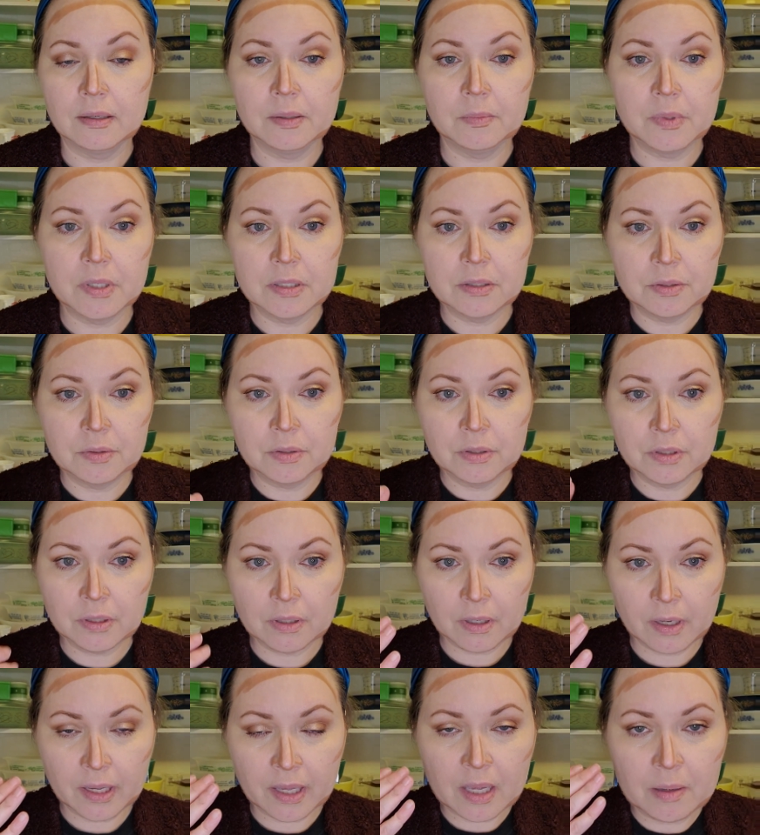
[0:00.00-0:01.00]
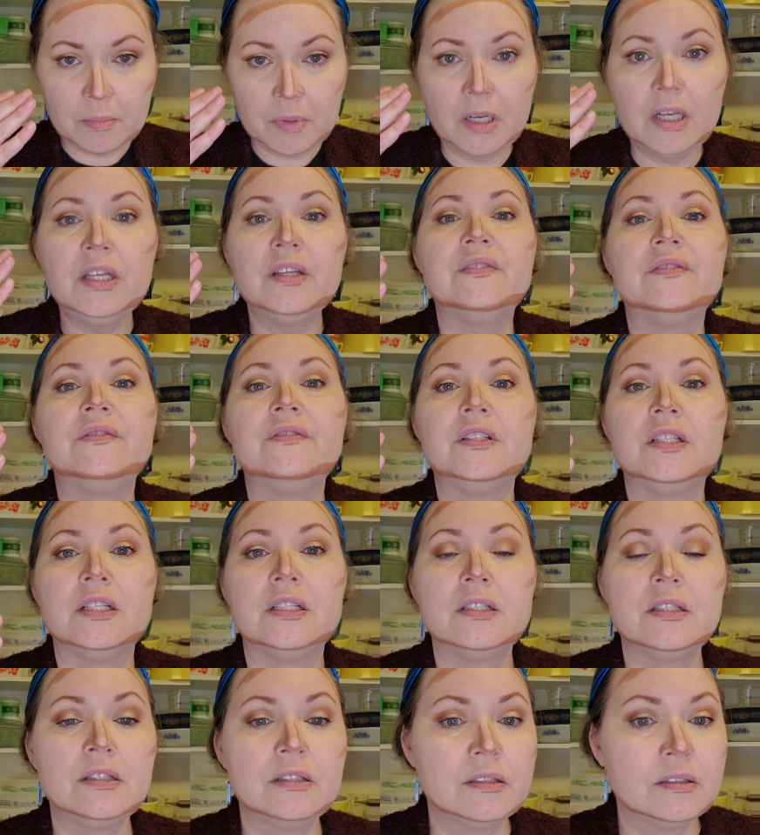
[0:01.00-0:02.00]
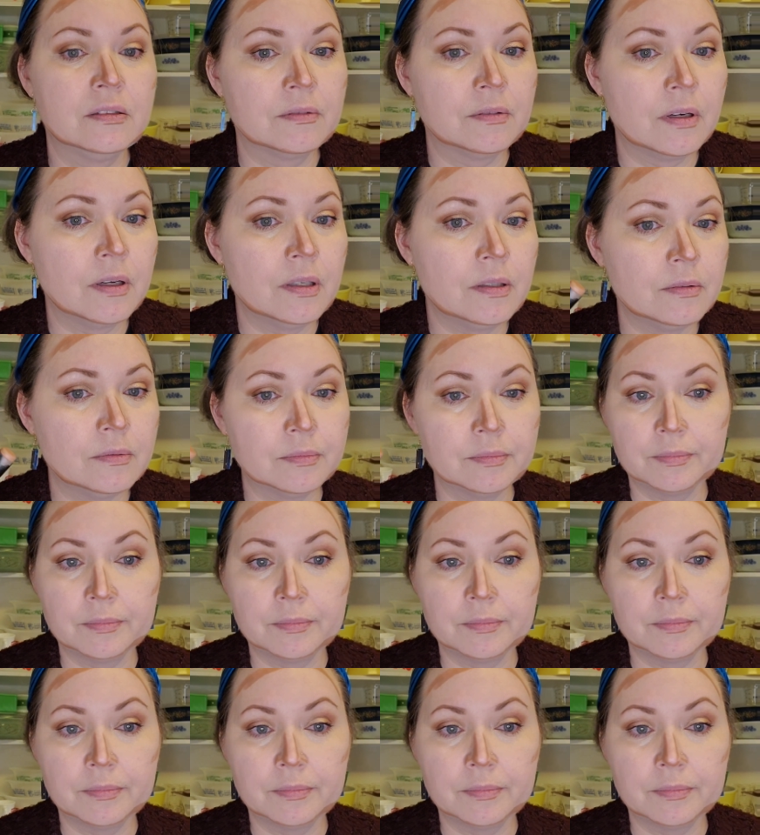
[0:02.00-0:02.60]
I want to look like I'm lifted, right?